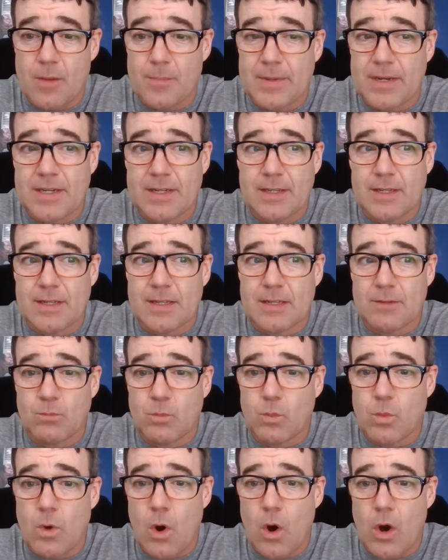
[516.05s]
I mean, he had
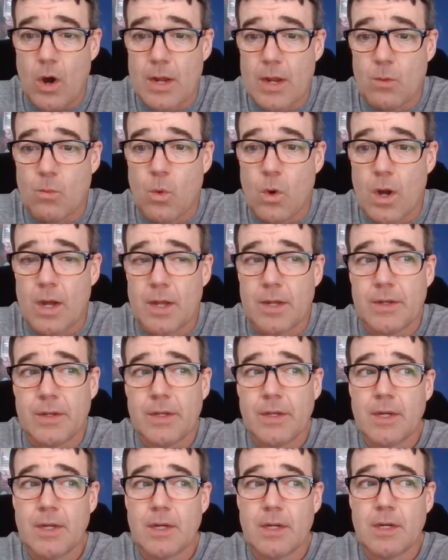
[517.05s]
already won
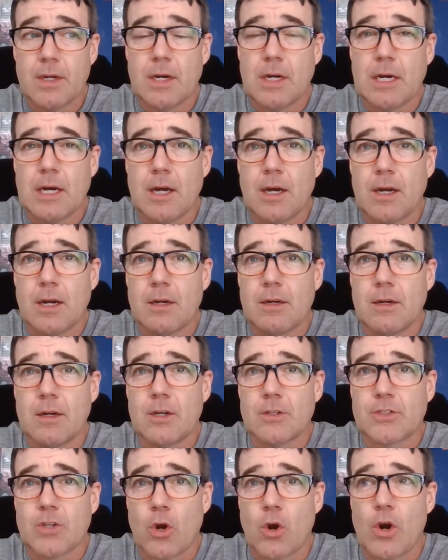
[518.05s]
a
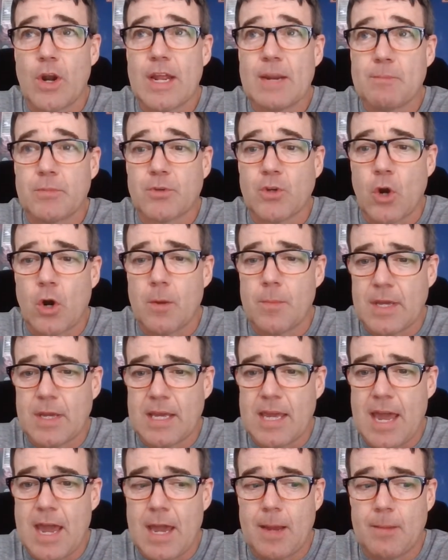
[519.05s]

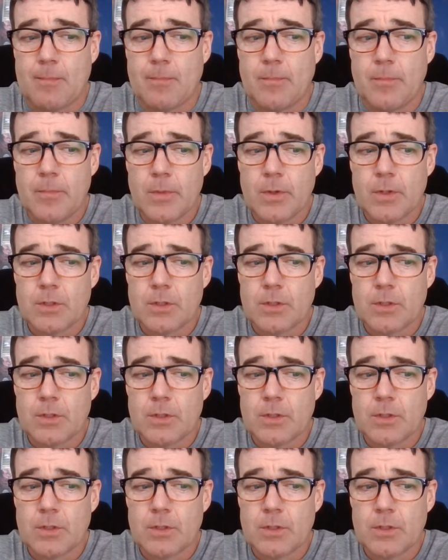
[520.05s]
tournament game